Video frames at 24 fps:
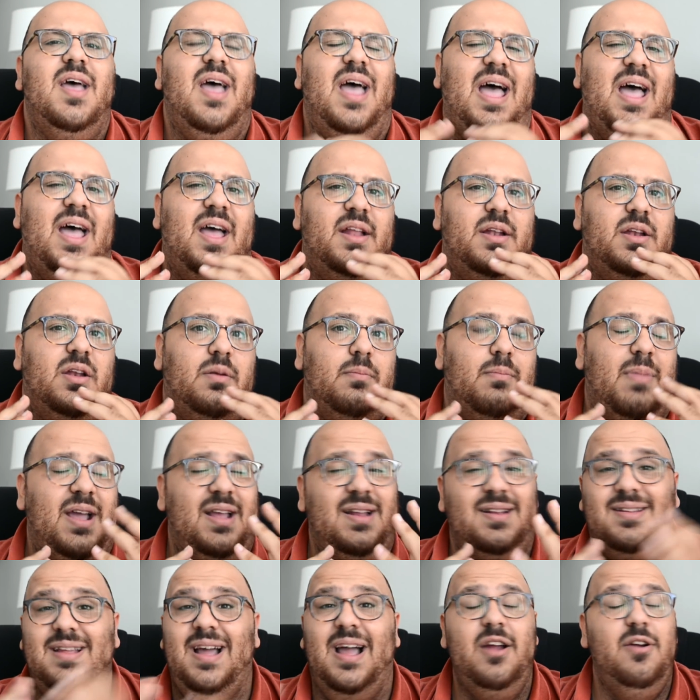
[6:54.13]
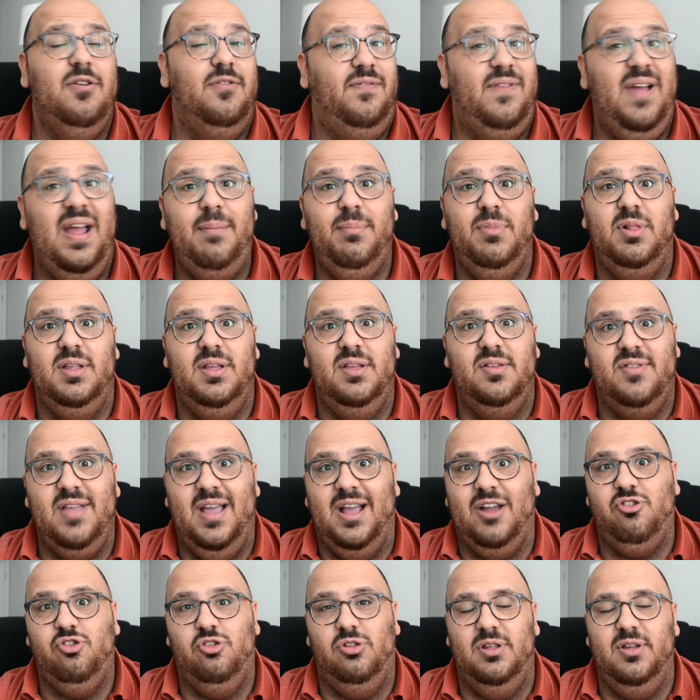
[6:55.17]
and my entire family is
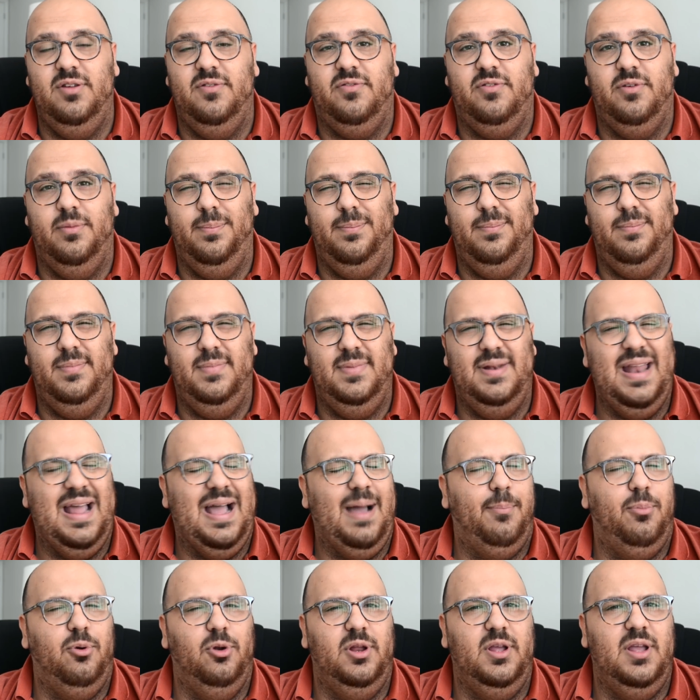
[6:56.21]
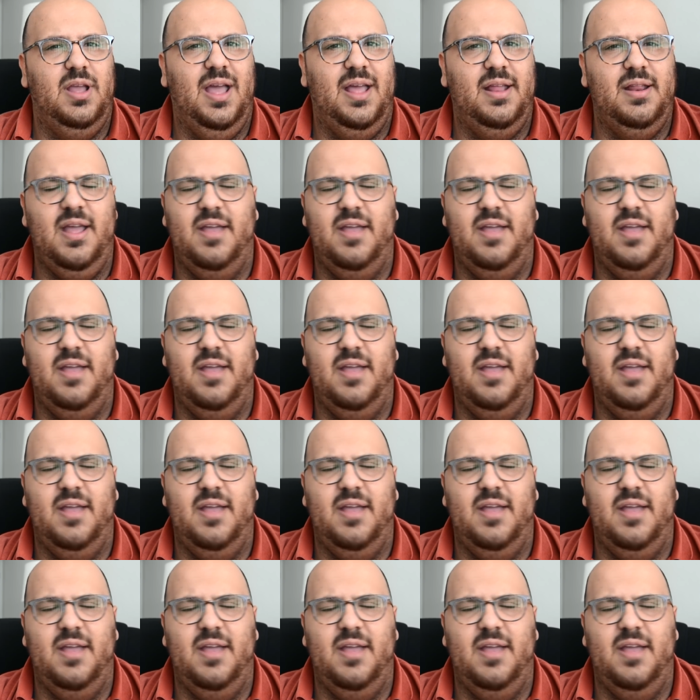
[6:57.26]
actually from Napoli.